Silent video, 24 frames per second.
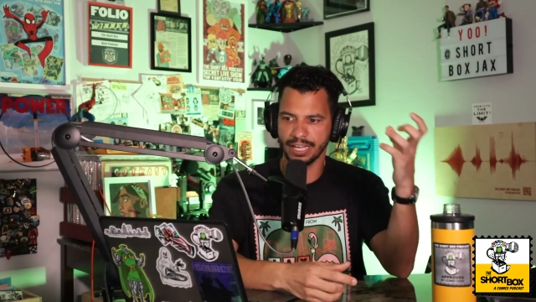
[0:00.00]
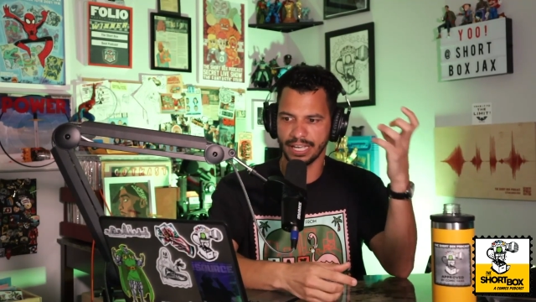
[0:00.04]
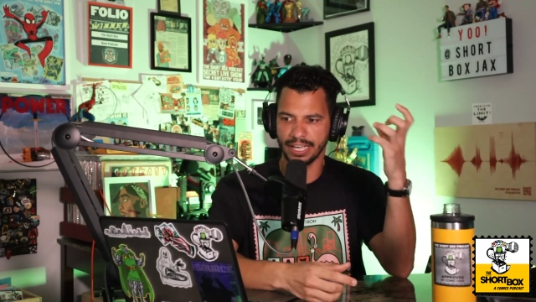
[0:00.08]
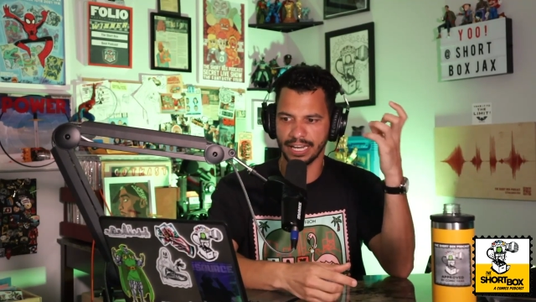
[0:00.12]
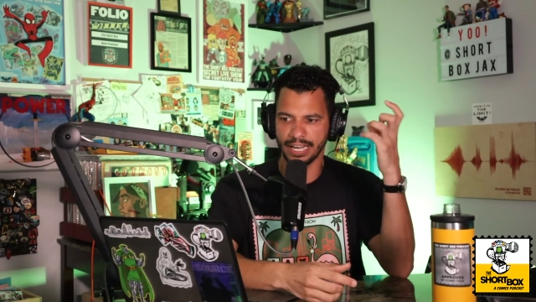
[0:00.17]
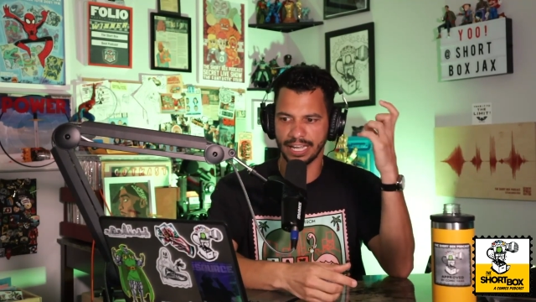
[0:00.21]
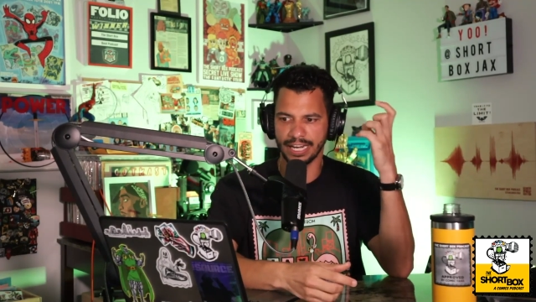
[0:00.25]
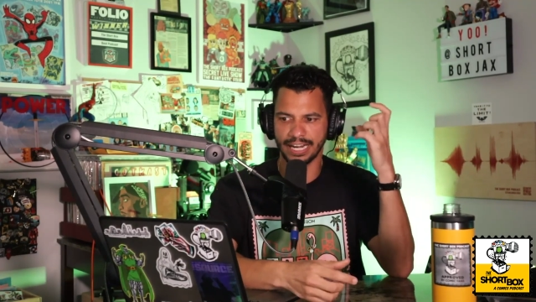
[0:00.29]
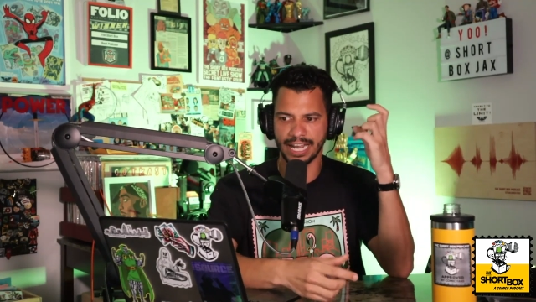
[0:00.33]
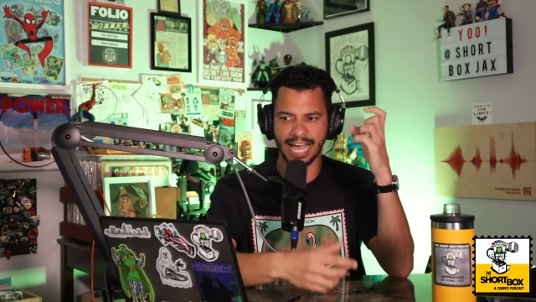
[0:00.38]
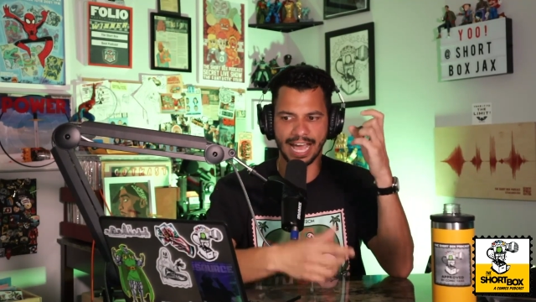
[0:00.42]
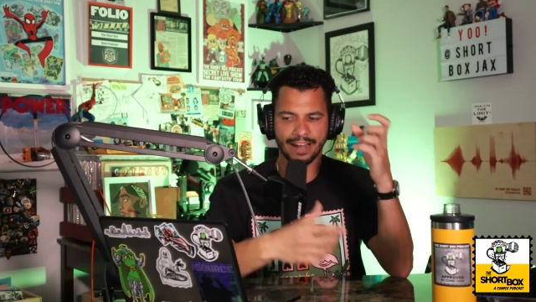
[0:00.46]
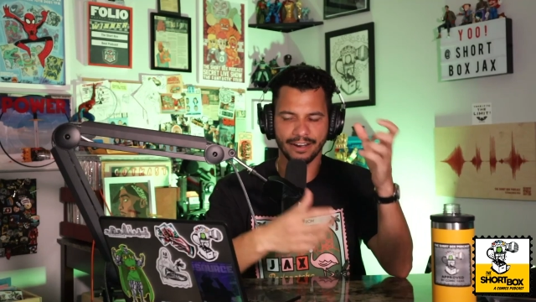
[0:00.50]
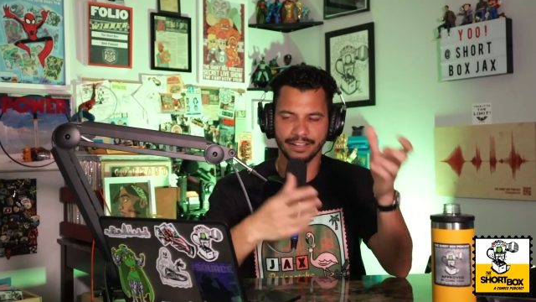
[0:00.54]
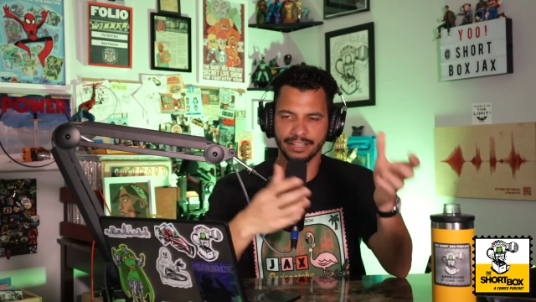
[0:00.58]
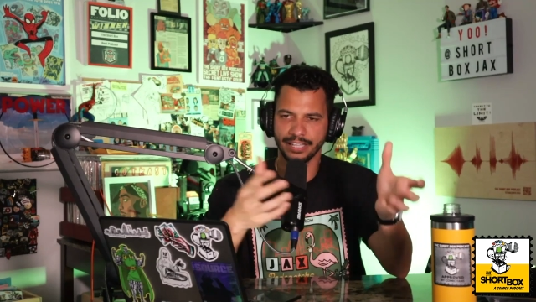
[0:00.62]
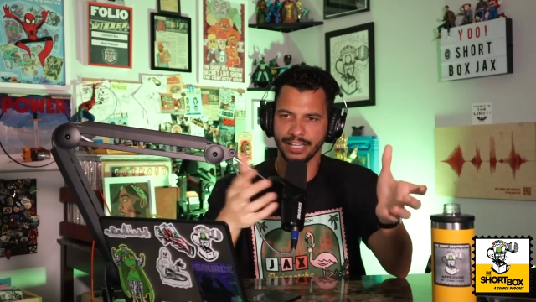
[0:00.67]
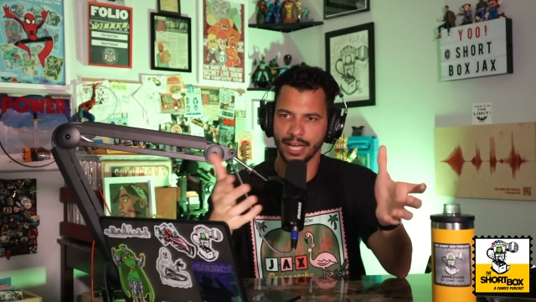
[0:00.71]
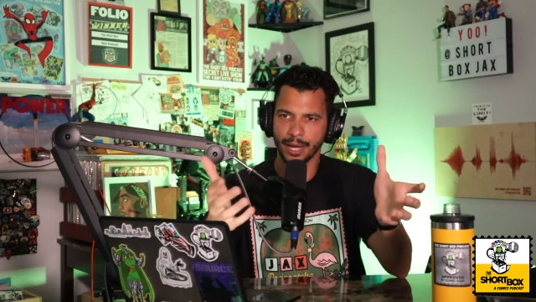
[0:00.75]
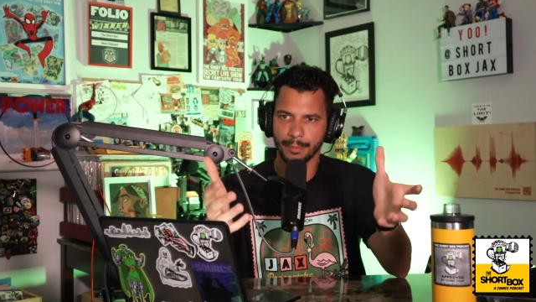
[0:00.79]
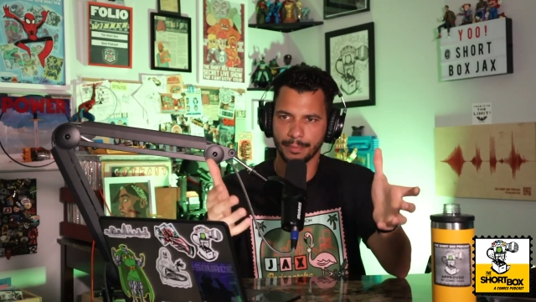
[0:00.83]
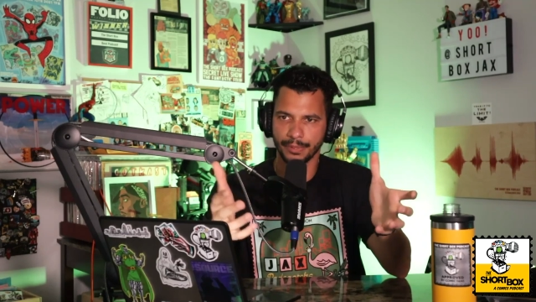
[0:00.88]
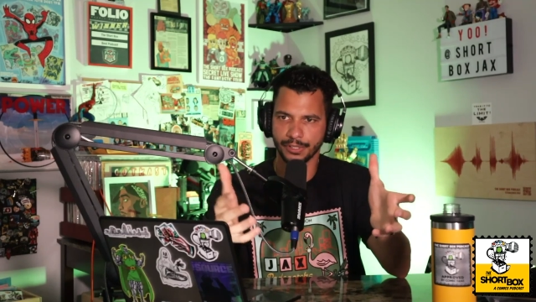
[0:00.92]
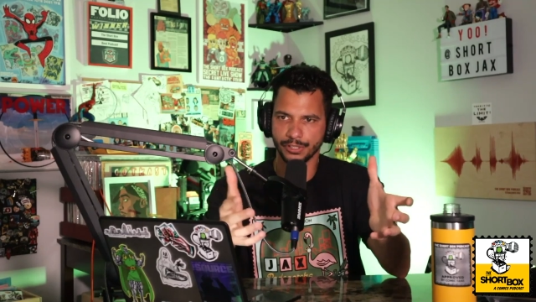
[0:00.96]
and how did
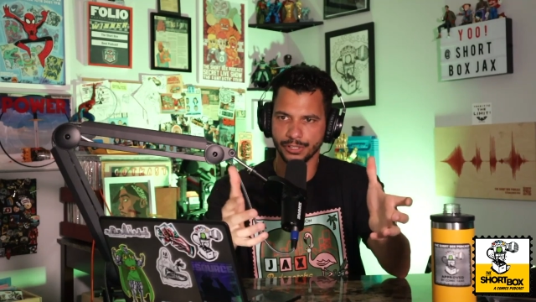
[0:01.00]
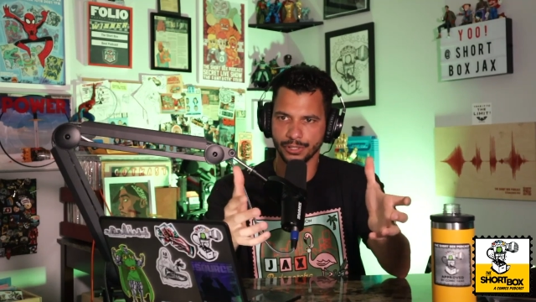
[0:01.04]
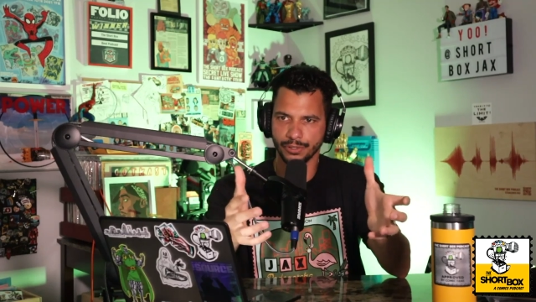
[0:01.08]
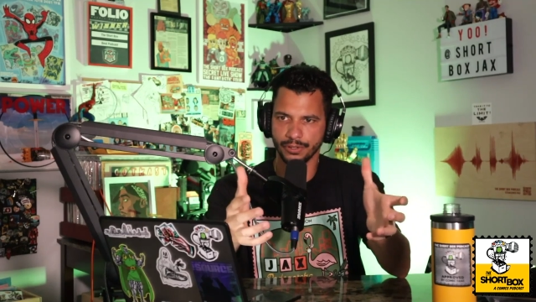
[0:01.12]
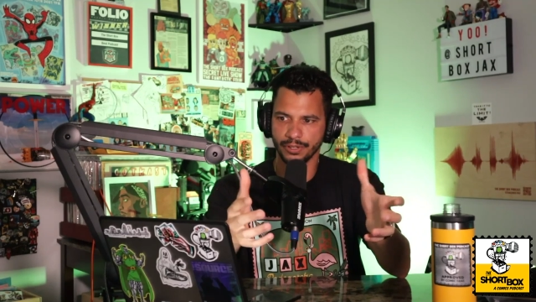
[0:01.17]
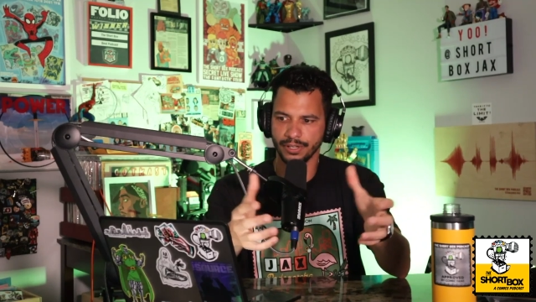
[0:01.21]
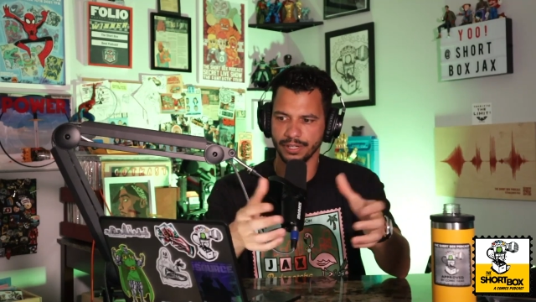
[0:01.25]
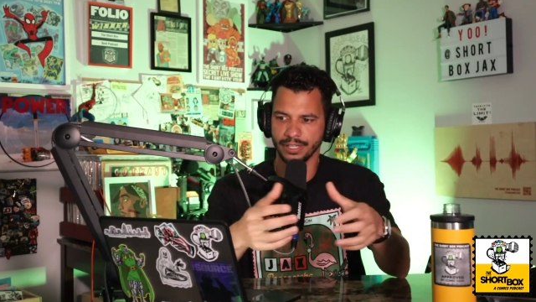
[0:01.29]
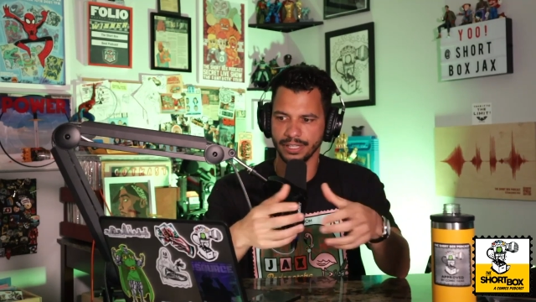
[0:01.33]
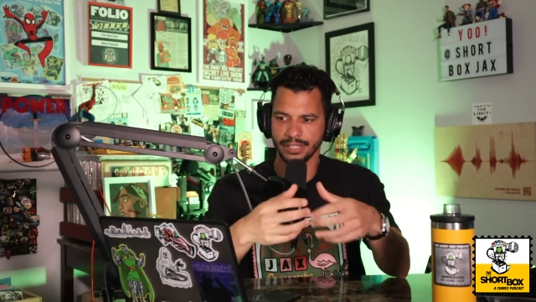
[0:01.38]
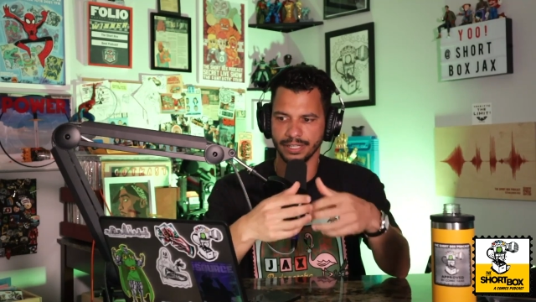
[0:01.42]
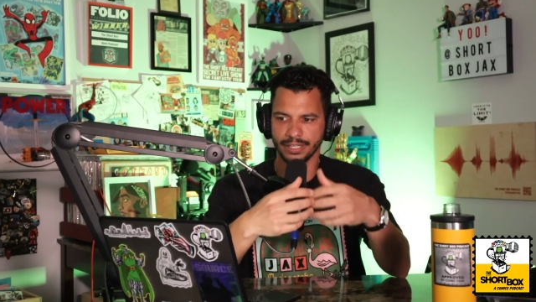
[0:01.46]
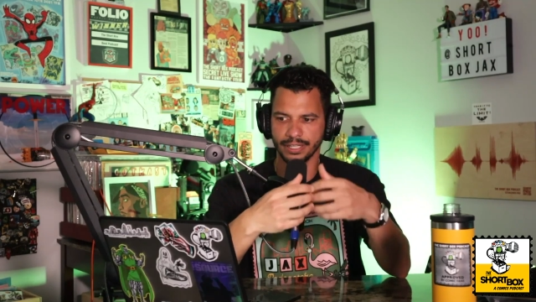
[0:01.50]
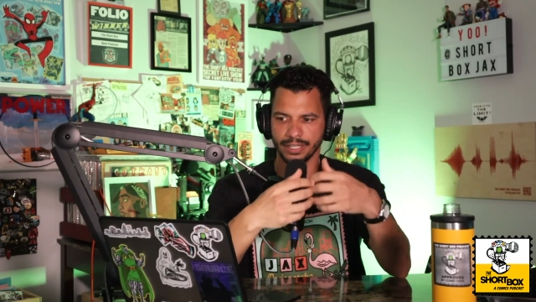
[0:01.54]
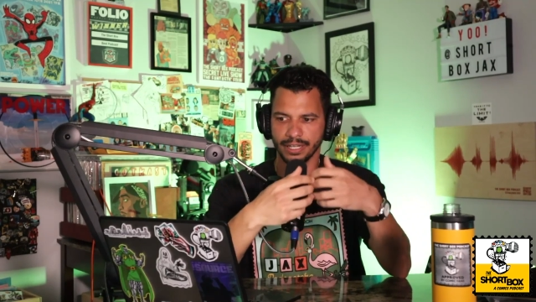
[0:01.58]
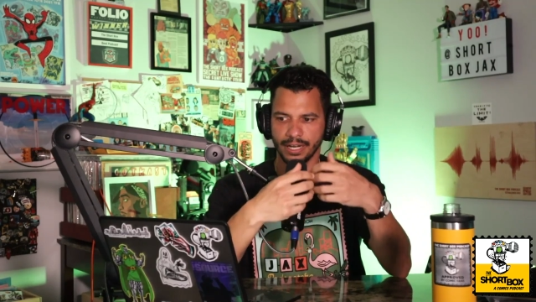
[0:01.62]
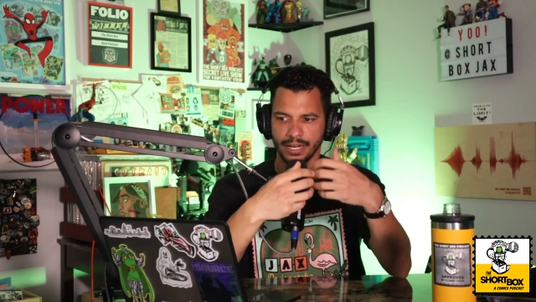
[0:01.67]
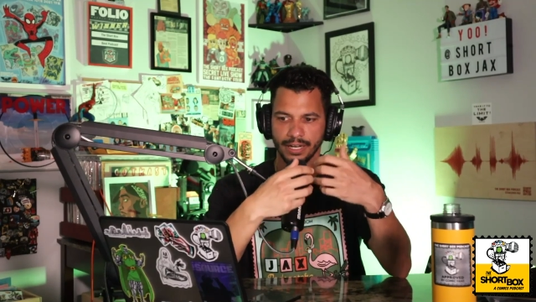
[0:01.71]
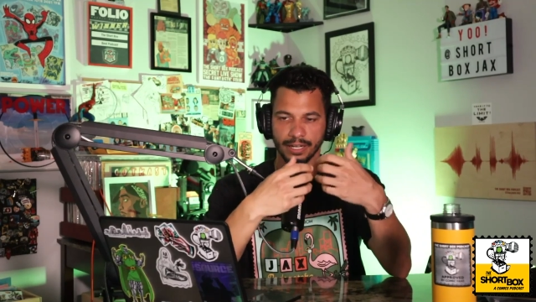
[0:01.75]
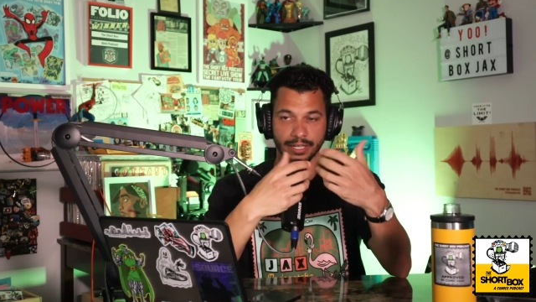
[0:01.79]
the opportunity